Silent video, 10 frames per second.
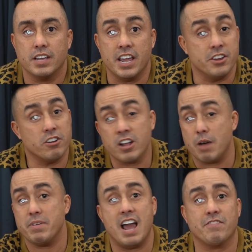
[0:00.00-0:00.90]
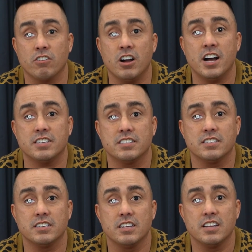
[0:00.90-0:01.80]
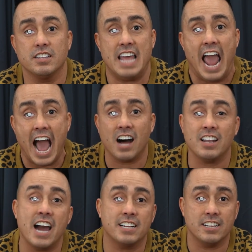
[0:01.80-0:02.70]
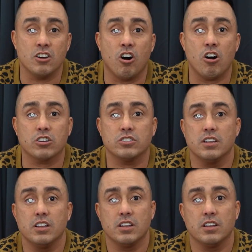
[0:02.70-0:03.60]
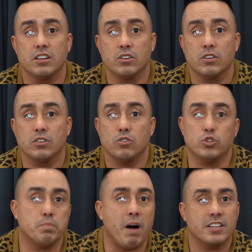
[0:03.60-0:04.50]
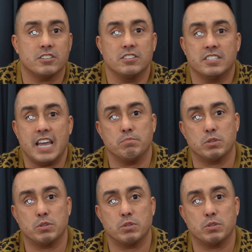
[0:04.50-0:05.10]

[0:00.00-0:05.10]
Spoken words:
And you're coming after us, the ally to dogs, who sponsor the same